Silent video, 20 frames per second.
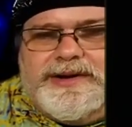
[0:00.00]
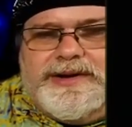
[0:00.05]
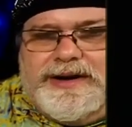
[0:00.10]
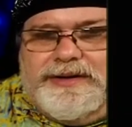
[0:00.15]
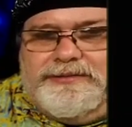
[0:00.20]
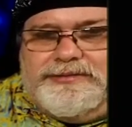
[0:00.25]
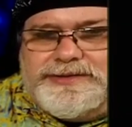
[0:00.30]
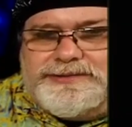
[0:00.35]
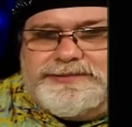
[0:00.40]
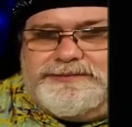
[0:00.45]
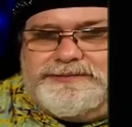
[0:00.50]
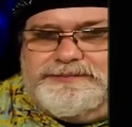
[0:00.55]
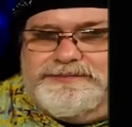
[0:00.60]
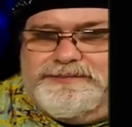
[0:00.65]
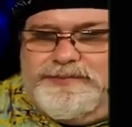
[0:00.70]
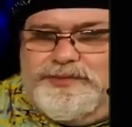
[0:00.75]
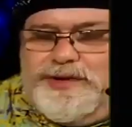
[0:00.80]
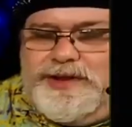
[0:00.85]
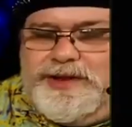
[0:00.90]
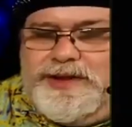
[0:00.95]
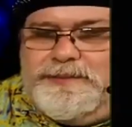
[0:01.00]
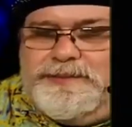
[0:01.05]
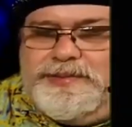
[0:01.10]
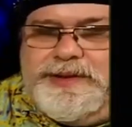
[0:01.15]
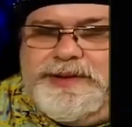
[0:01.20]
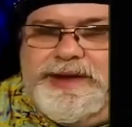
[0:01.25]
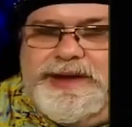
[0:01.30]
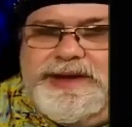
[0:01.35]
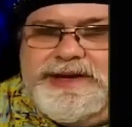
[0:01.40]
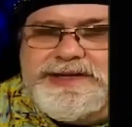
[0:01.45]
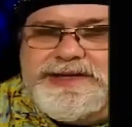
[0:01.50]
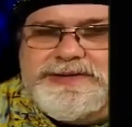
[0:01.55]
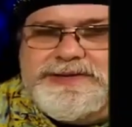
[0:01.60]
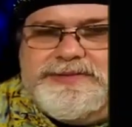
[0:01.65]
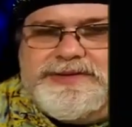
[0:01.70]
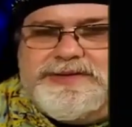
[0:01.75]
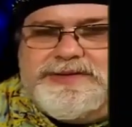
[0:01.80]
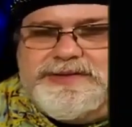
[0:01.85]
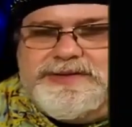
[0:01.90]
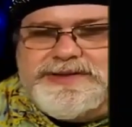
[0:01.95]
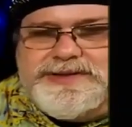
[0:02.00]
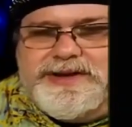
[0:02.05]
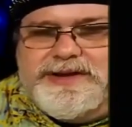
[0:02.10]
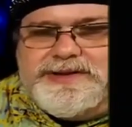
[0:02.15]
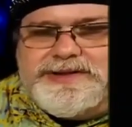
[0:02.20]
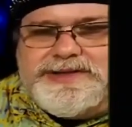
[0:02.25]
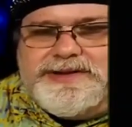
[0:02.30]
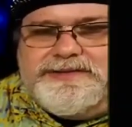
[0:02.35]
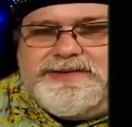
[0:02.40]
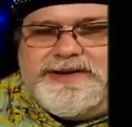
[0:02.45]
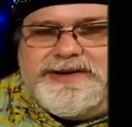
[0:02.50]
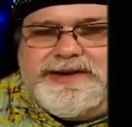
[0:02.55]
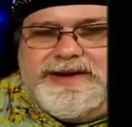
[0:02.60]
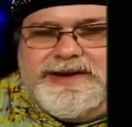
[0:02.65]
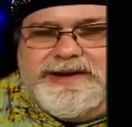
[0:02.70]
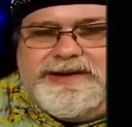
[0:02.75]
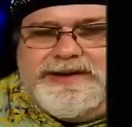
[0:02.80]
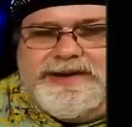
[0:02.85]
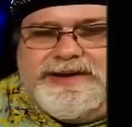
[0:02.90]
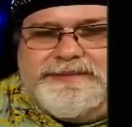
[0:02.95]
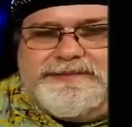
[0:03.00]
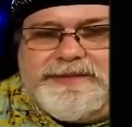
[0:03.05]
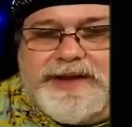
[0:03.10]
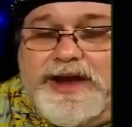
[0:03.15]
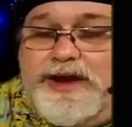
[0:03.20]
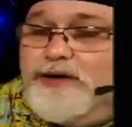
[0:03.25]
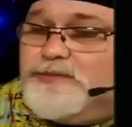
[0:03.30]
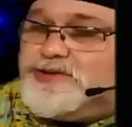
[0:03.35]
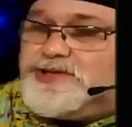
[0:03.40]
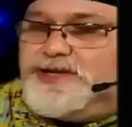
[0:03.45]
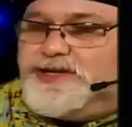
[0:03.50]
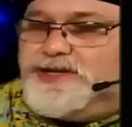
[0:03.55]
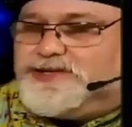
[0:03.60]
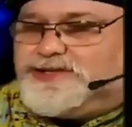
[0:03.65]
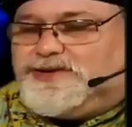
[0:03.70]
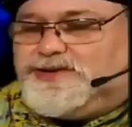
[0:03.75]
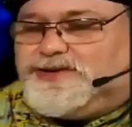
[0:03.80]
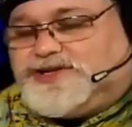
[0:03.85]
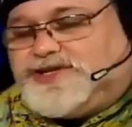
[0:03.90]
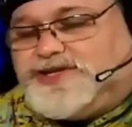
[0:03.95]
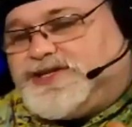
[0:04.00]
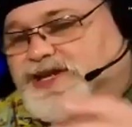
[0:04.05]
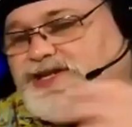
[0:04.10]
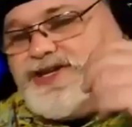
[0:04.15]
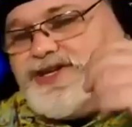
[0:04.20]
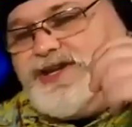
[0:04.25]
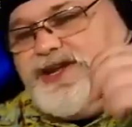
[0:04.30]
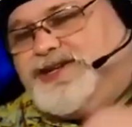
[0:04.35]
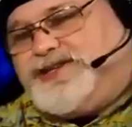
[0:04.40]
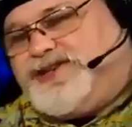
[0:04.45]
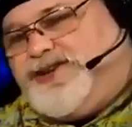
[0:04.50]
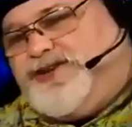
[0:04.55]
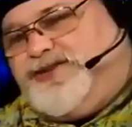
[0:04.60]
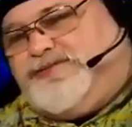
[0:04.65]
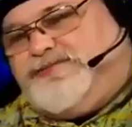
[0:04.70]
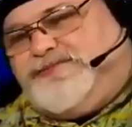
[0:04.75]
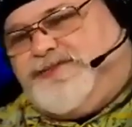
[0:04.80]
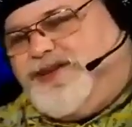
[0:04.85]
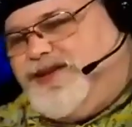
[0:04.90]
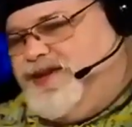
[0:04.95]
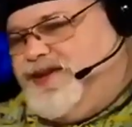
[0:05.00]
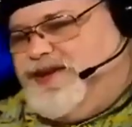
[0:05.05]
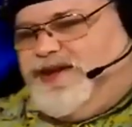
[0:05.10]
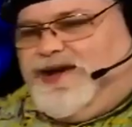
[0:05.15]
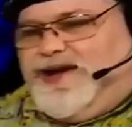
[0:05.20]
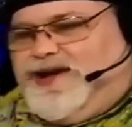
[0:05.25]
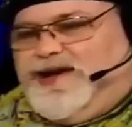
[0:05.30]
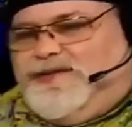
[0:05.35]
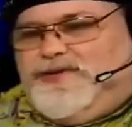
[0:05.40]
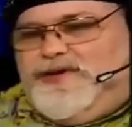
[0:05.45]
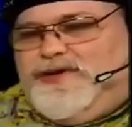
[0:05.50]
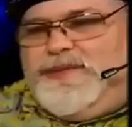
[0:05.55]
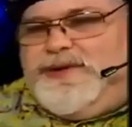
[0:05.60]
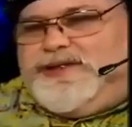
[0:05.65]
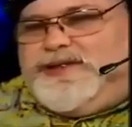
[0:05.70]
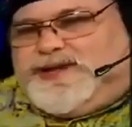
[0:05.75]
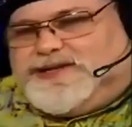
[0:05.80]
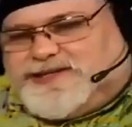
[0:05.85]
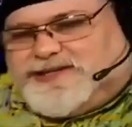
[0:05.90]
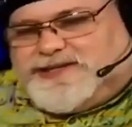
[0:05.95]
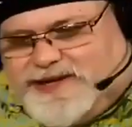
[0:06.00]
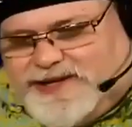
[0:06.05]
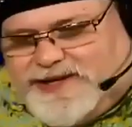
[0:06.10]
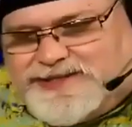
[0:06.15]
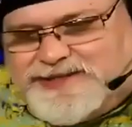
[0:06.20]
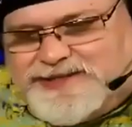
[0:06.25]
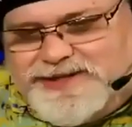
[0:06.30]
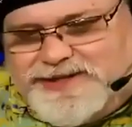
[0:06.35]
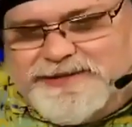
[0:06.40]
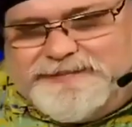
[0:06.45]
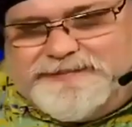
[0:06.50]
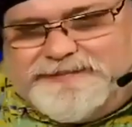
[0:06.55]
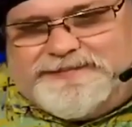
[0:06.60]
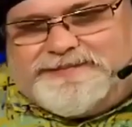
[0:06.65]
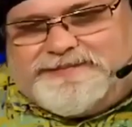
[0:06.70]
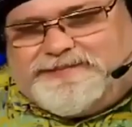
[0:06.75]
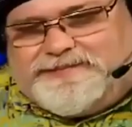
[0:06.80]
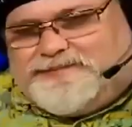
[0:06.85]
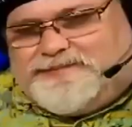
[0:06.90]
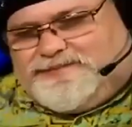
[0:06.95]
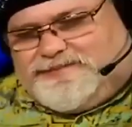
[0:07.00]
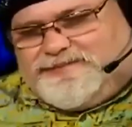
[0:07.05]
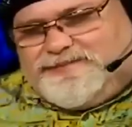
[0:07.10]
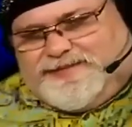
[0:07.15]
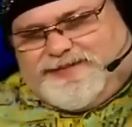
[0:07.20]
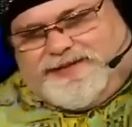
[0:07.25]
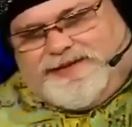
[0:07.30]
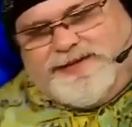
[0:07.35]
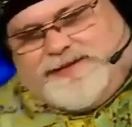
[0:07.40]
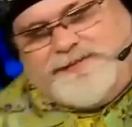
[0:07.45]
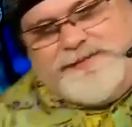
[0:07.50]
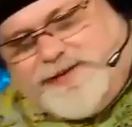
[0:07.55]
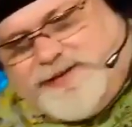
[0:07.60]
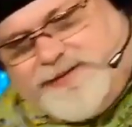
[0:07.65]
And I was really pleased with the results of it, and uh, I hope she is too. She said she did, so I'm hoping that's the case still. But